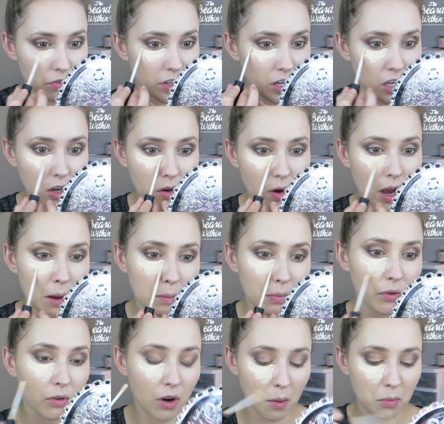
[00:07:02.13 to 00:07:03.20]
video. I
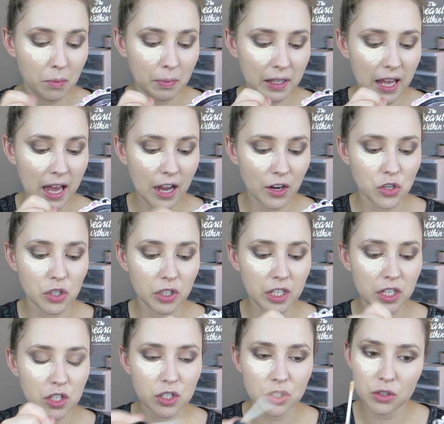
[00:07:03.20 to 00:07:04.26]
probably
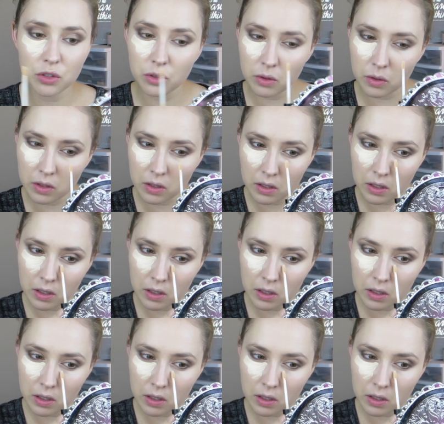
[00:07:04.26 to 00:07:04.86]
actually do.